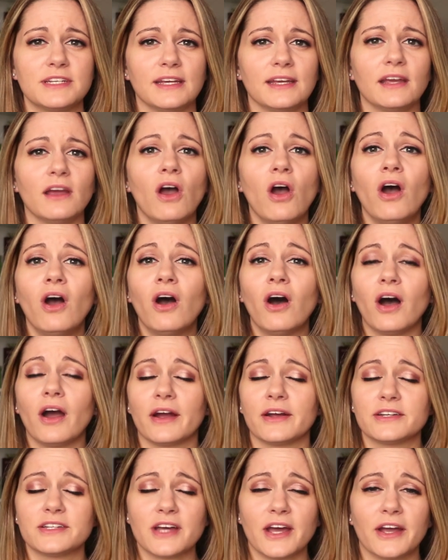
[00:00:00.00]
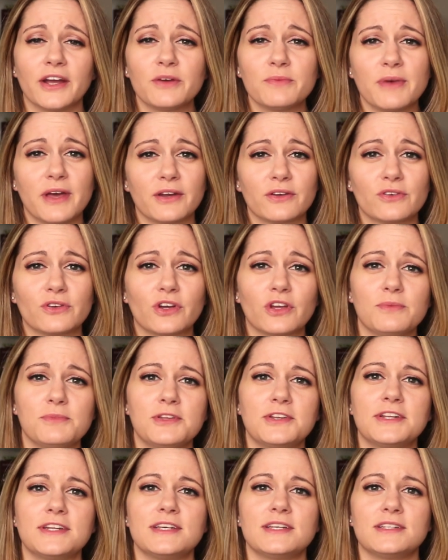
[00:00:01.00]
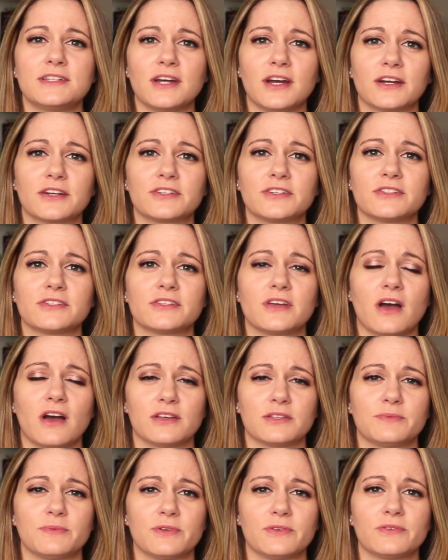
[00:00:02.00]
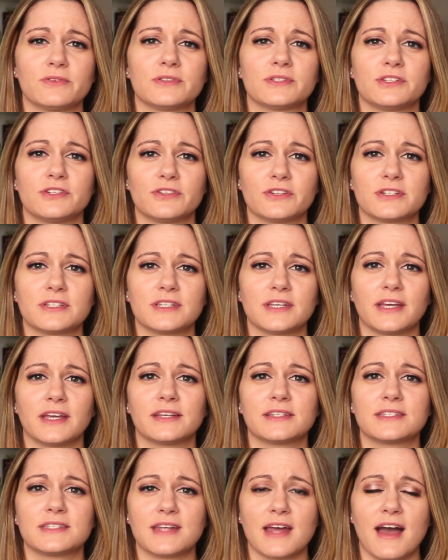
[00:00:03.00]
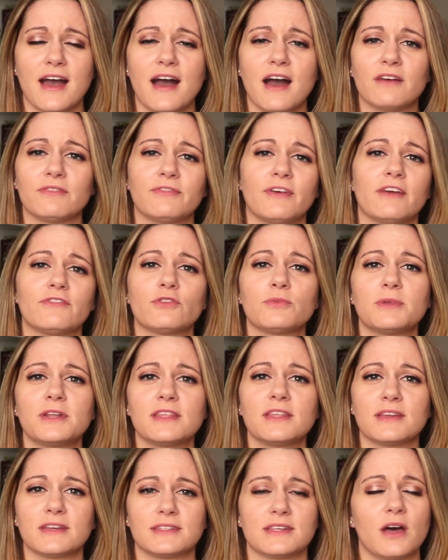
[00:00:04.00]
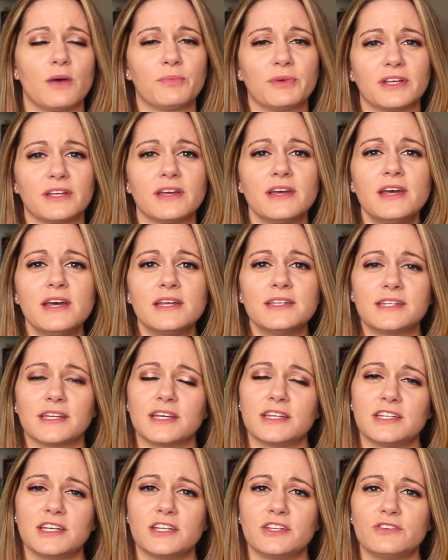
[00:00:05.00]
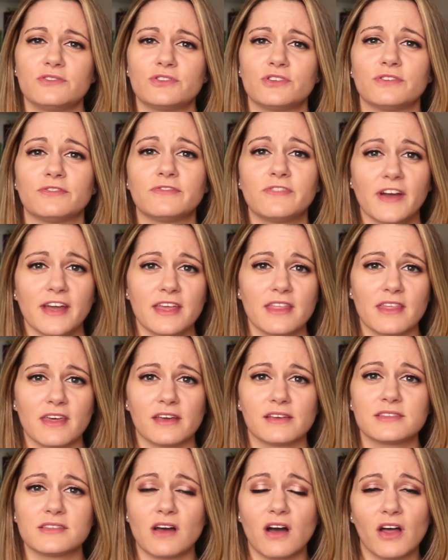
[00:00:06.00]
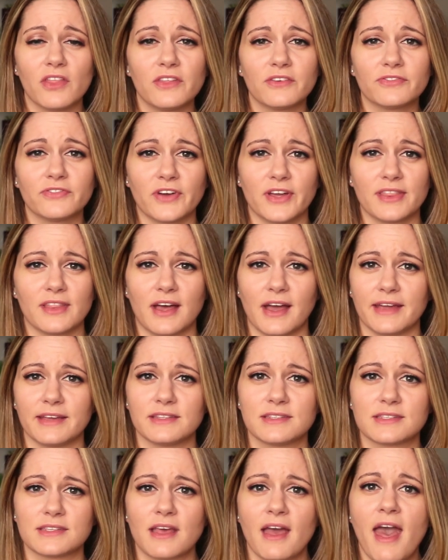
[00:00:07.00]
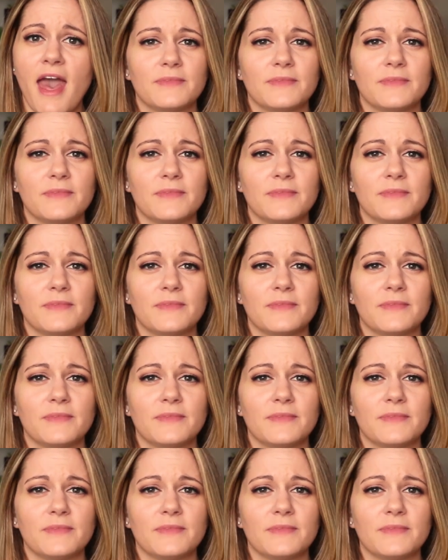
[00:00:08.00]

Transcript: T, our entire medical community, doctors, hospitals, nursing, staff, everybody that's helping to continue to fight this on the front lines.